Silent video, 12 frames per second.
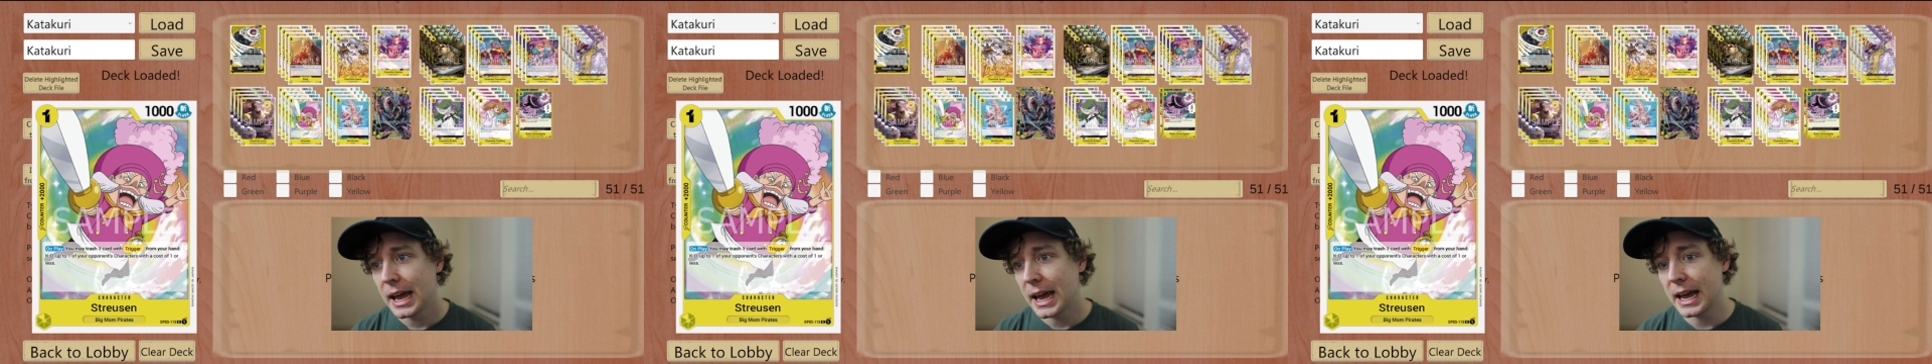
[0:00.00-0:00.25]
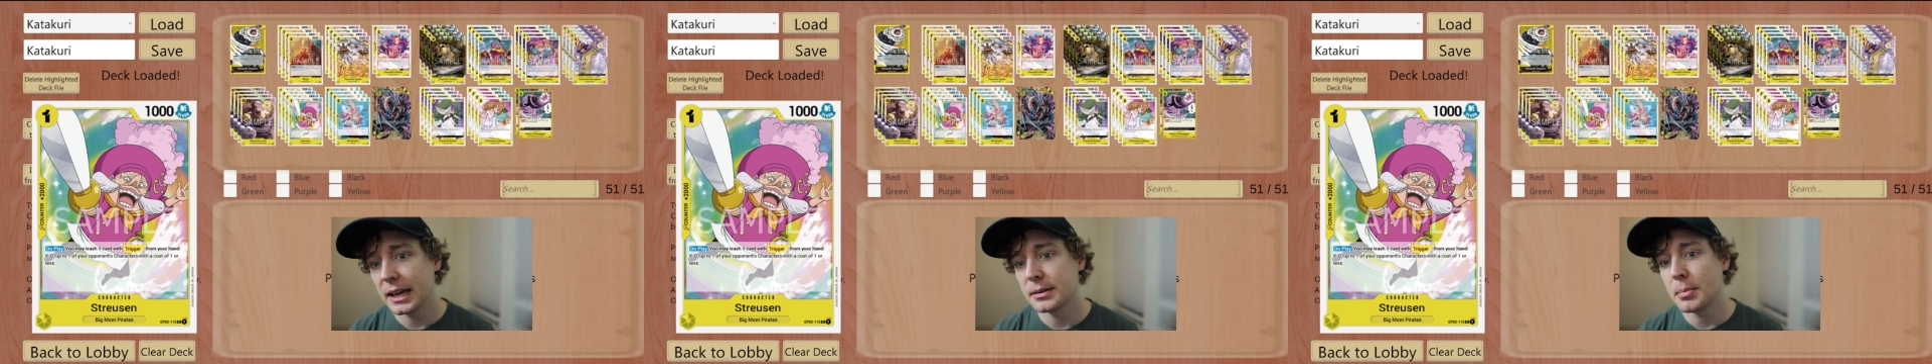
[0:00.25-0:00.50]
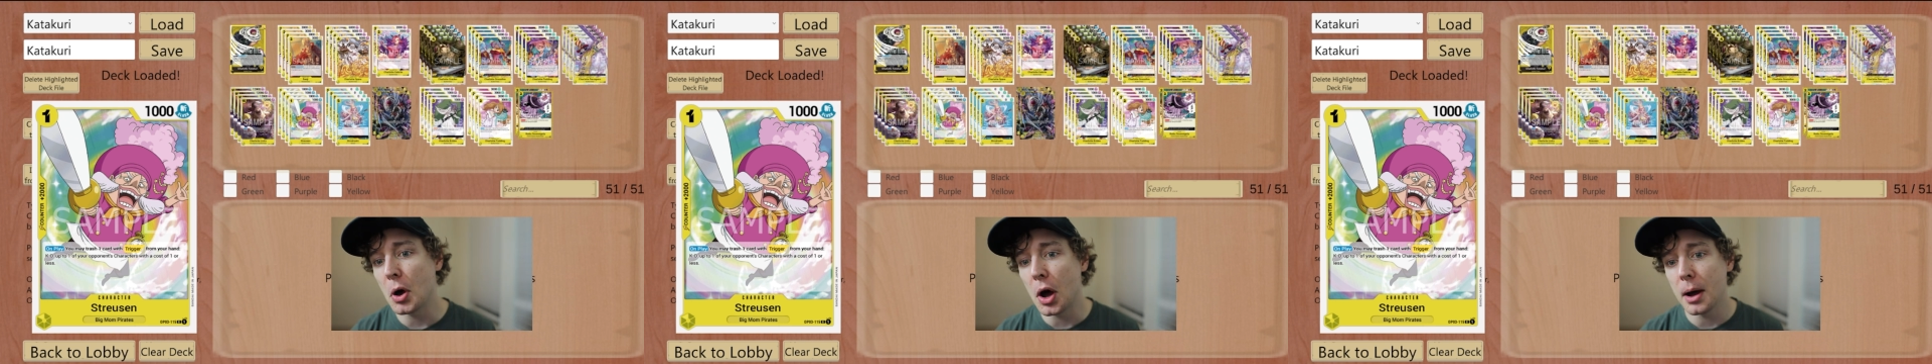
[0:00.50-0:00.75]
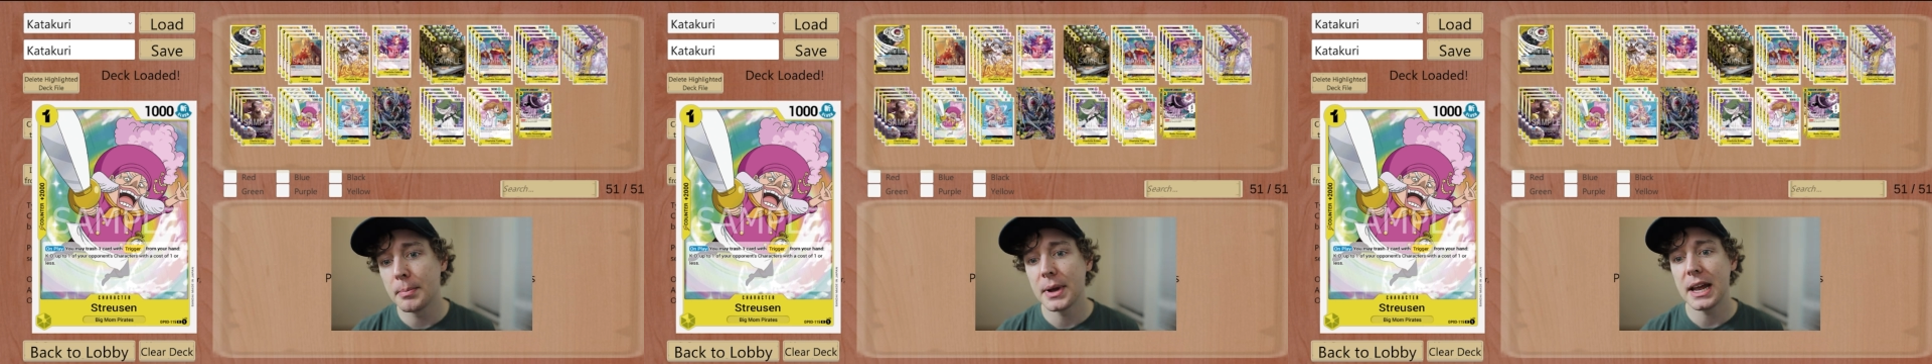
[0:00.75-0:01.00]
and
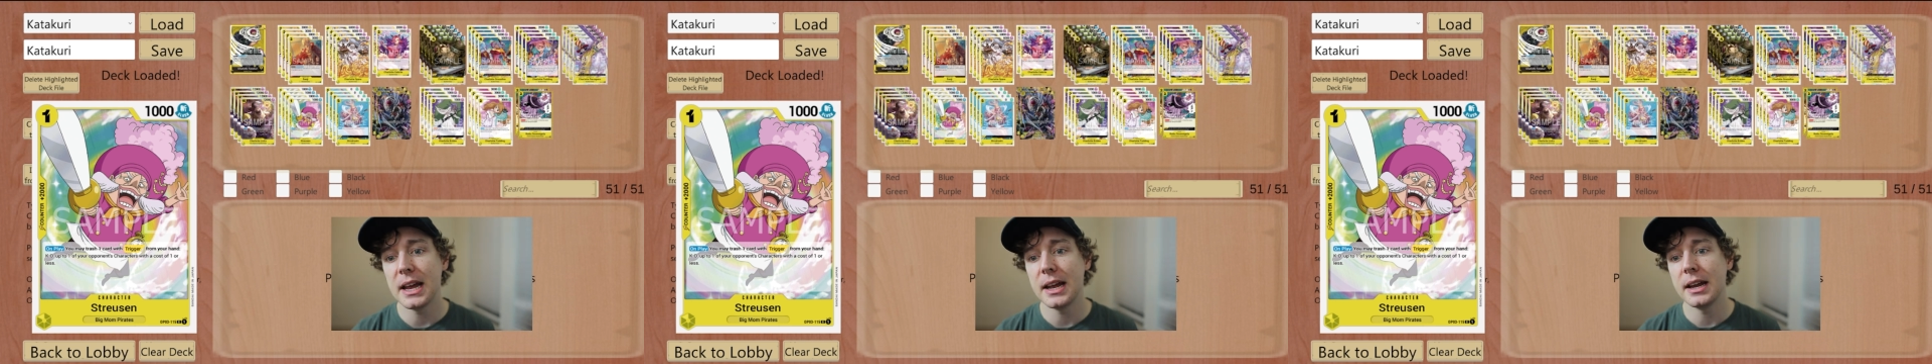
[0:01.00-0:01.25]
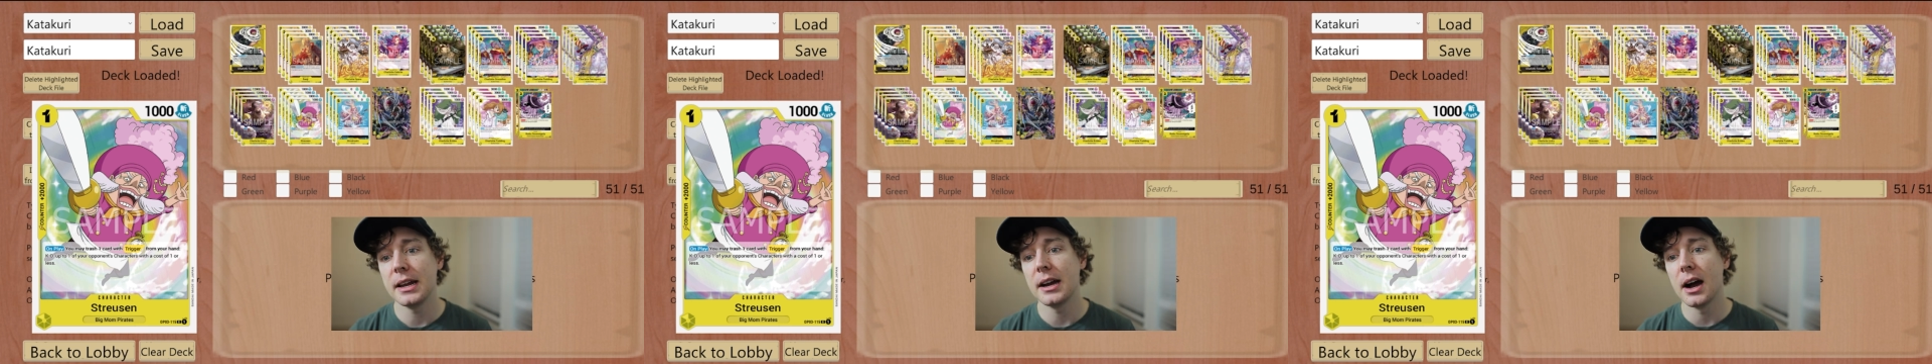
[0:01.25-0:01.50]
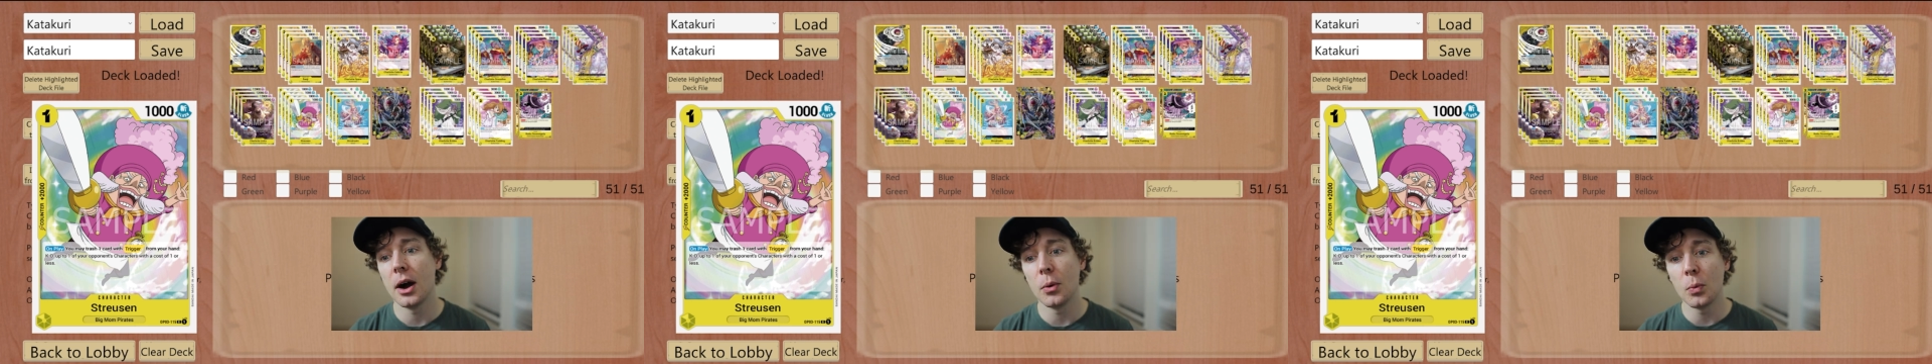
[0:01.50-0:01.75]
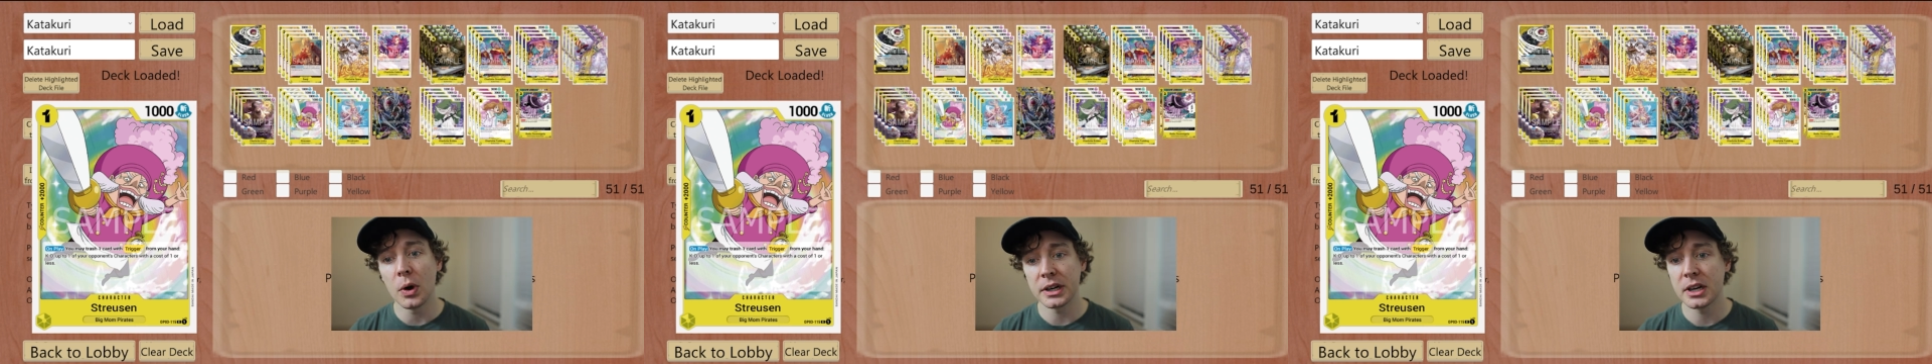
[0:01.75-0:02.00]
pop a
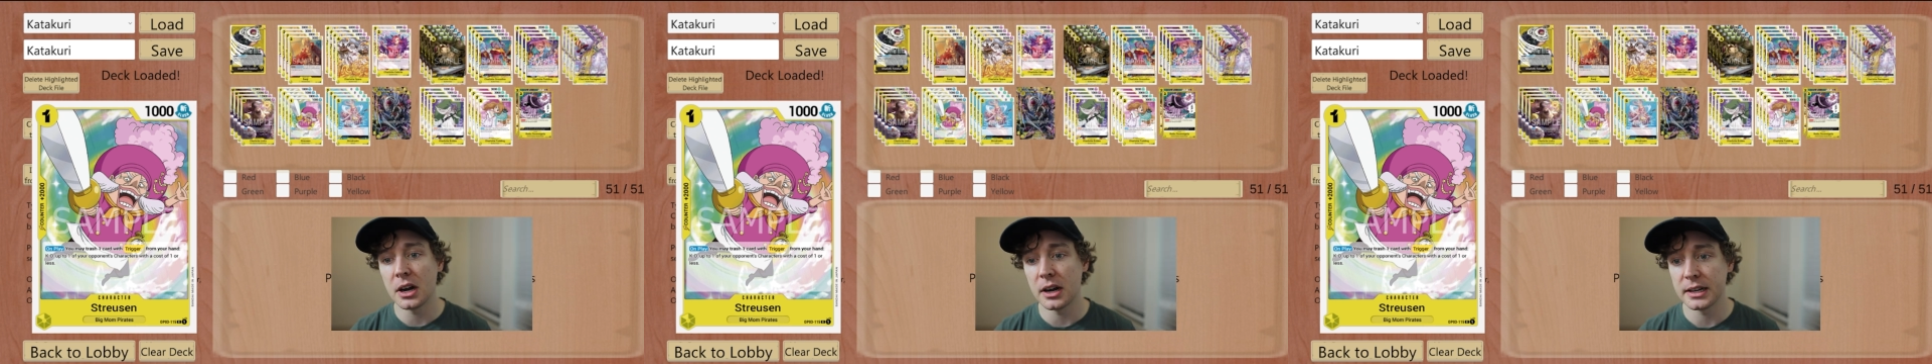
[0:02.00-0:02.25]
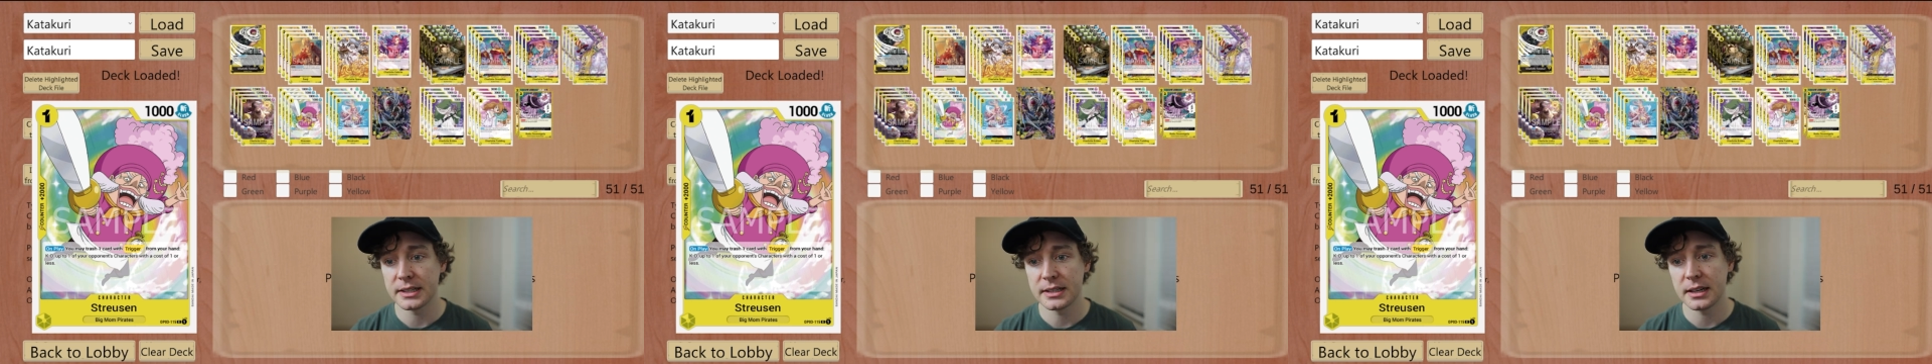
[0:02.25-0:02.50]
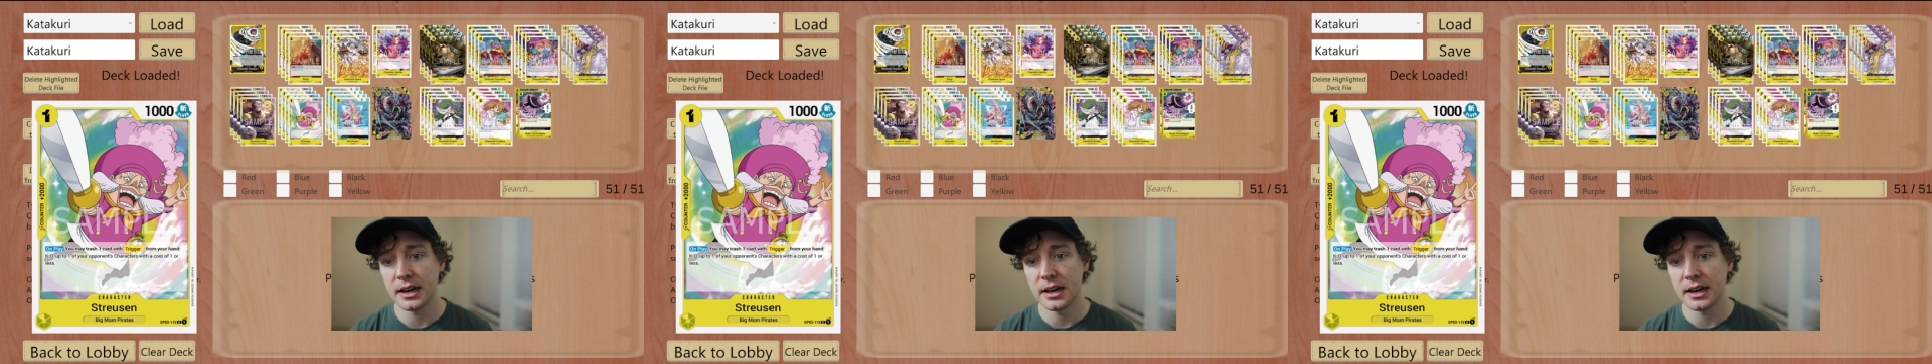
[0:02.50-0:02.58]
1 cost